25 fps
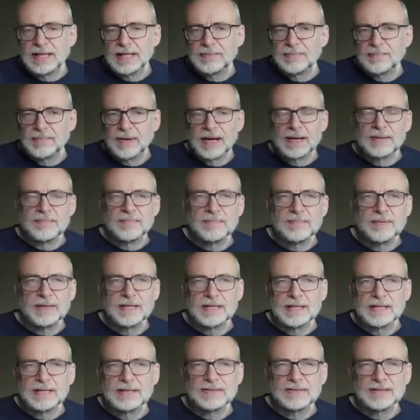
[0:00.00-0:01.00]
it might
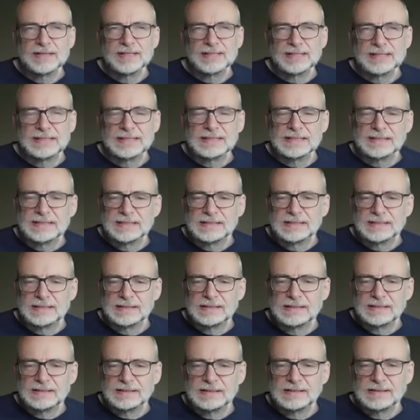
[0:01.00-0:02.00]
be that
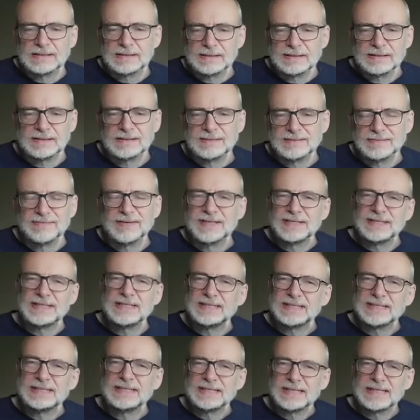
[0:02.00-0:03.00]
there's
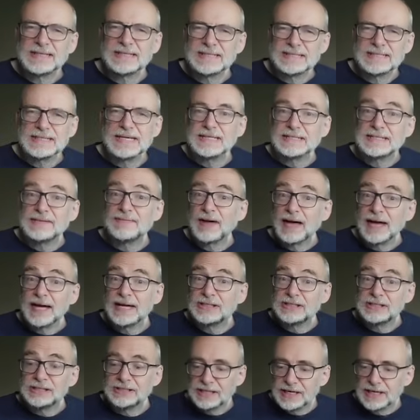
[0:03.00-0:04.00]
just a certain sense of
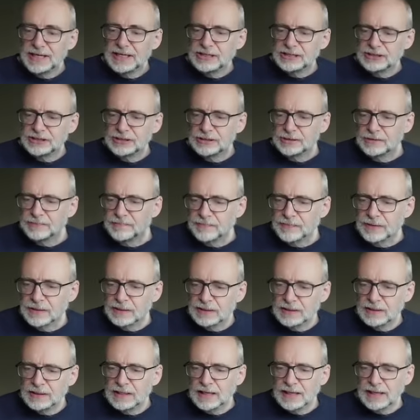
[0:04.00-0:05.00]
agitation.
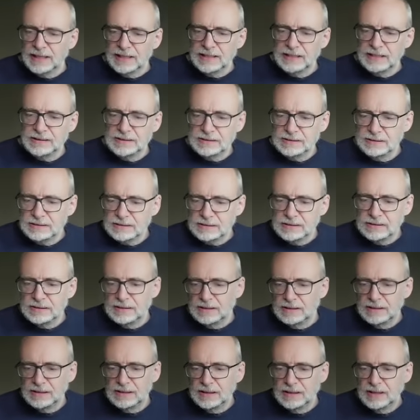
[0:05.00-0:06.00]
And
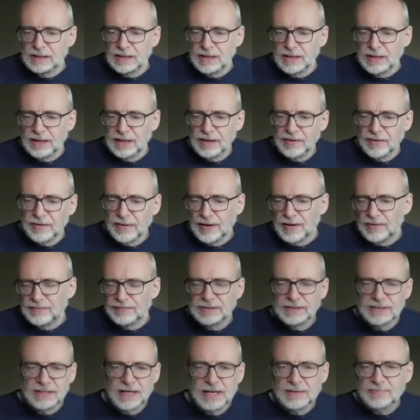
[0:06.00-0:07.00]
at
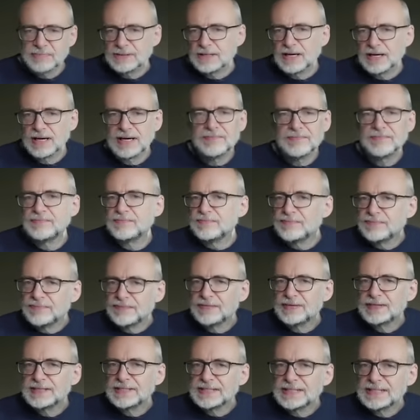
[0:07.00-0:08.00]
the same time,
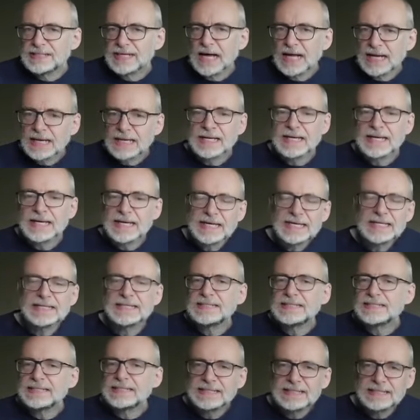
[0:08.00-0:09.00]
the Sun
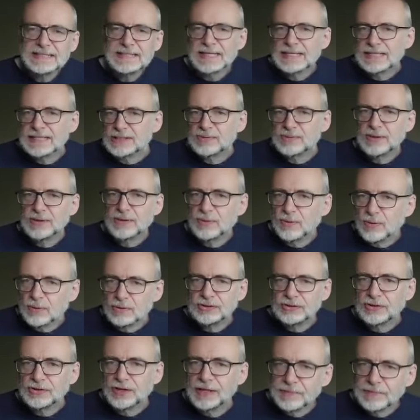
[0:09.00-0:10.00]
is
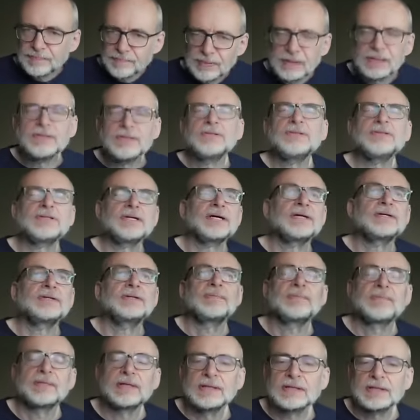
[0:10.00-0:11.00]
sesquiquadrate
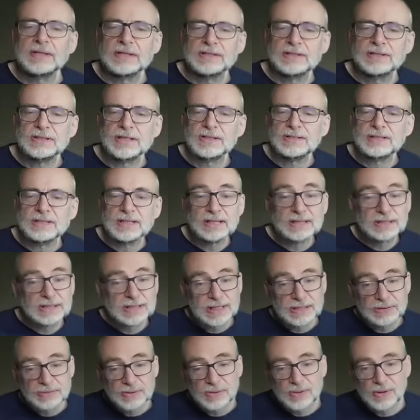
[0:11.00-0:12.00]
Pluto. So Sun
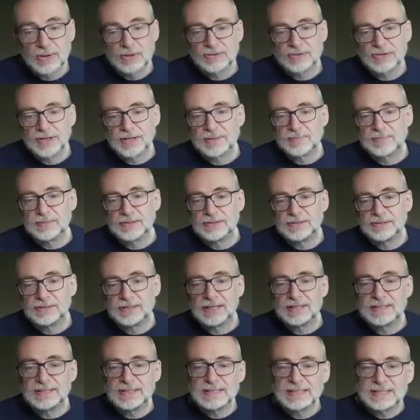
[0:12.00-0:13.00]
sesquiquadrate
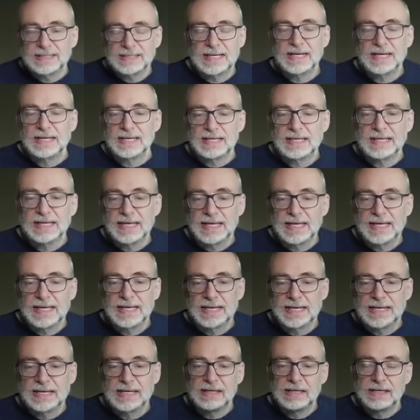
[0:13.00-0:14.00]
Pluto, Sun
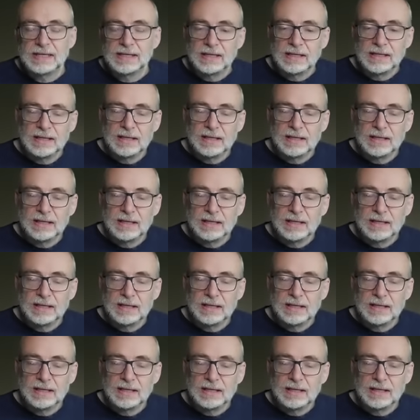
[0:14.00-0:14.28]
in